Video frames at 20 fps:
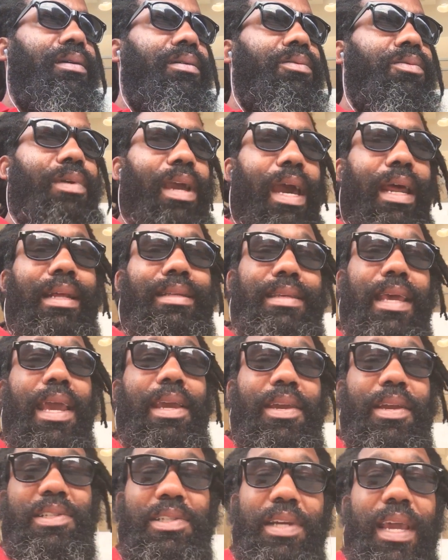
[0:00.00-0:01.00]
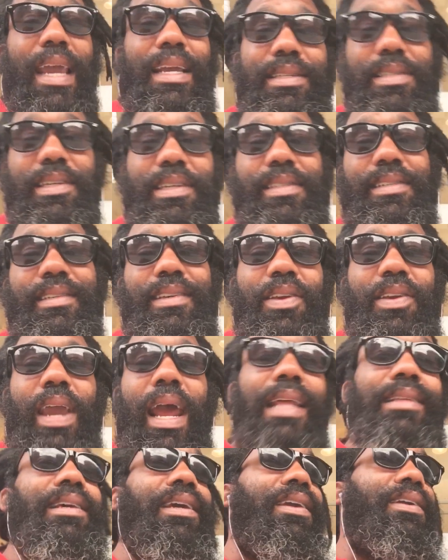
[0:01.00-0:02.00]
You gotta take your chances.
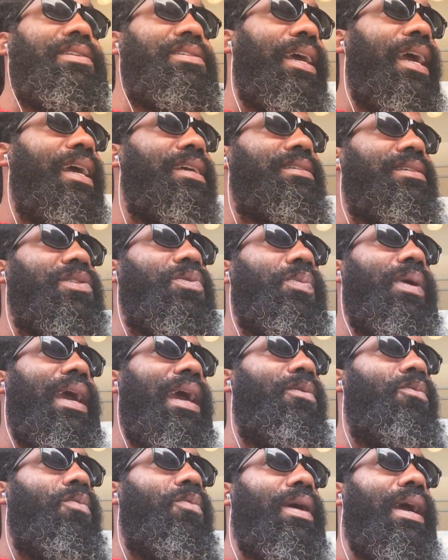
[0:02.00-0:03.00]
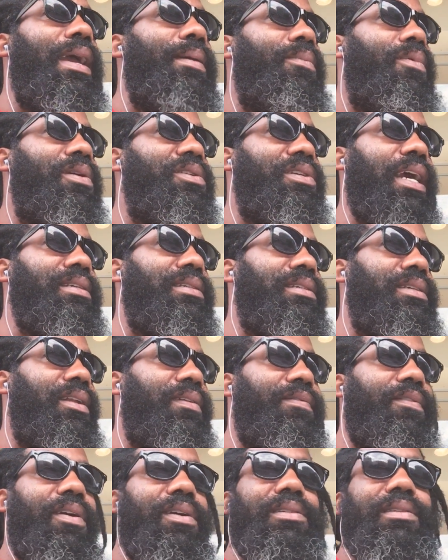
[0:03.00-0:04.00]
We had way more chances in
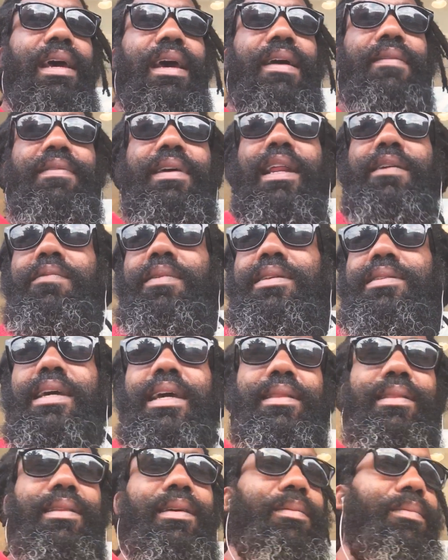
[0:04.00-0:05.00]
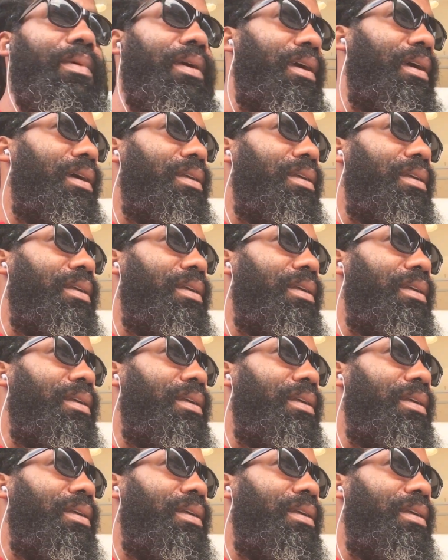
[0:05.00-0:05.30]
the first half that if we take them,